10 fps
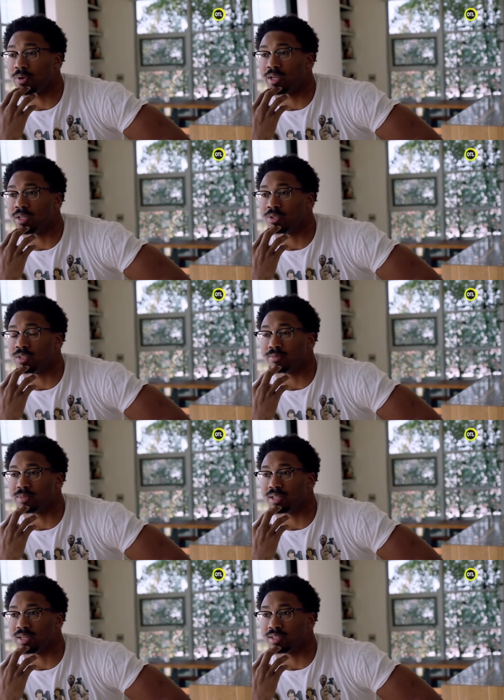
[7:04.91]
want to use it
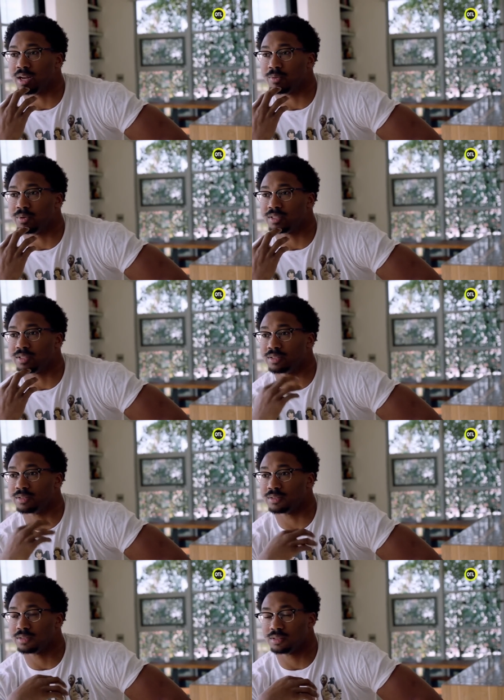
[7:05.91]
because I don't want to
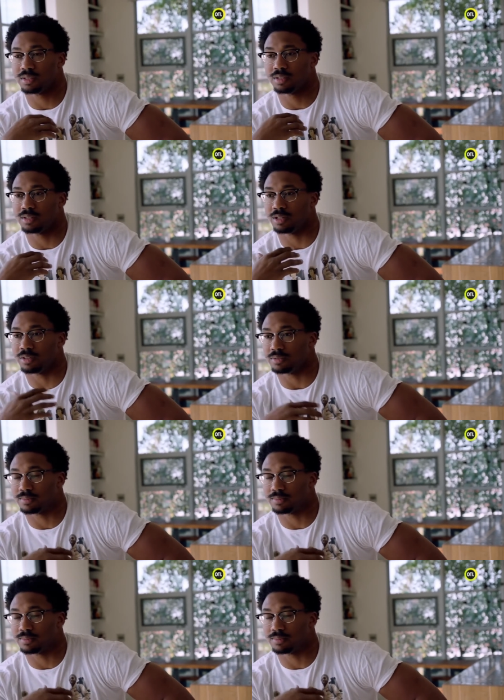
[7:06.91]
you know,